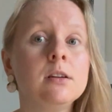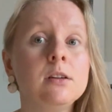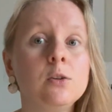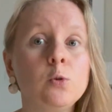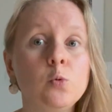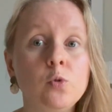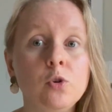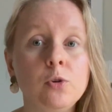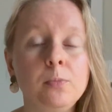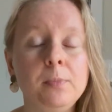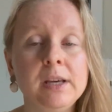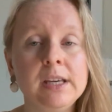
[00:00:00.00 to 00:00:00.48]
it
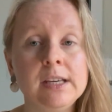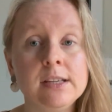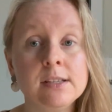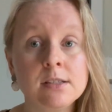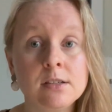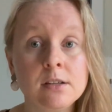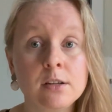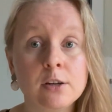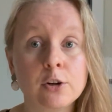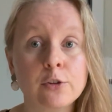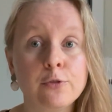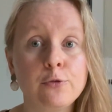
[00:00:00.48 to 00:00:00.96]
would be
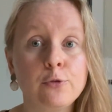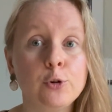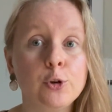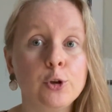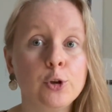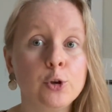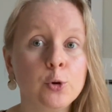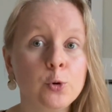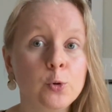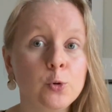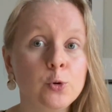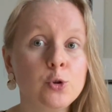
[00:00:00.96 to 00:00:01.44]
easier for
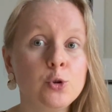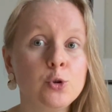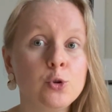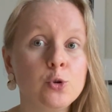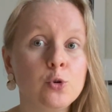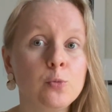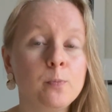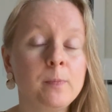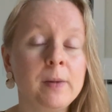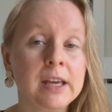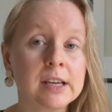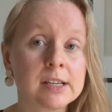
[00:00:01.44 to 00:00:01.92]
you
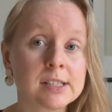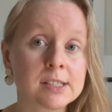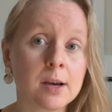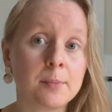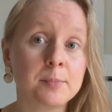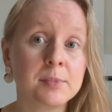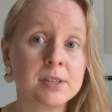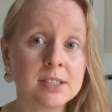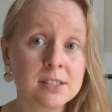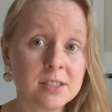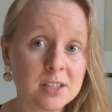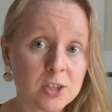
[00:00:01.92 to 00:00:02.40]
to make
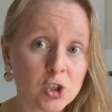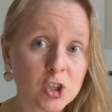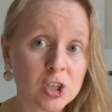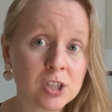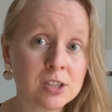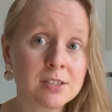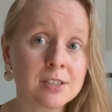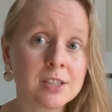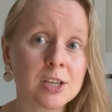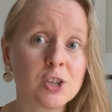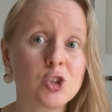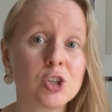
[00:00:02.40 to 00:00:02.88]
some
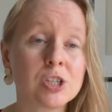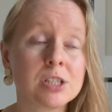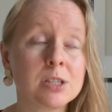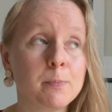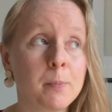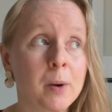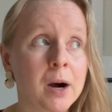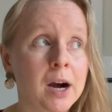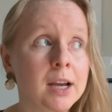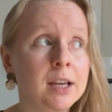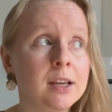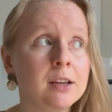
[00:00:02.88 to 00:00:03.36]
decisions, such as
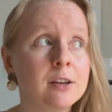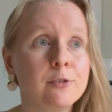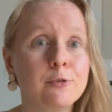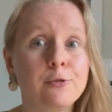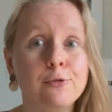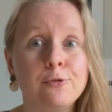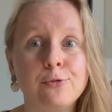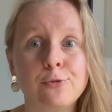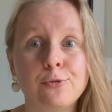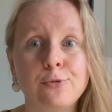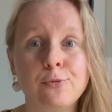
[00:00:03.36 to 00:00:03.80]
buying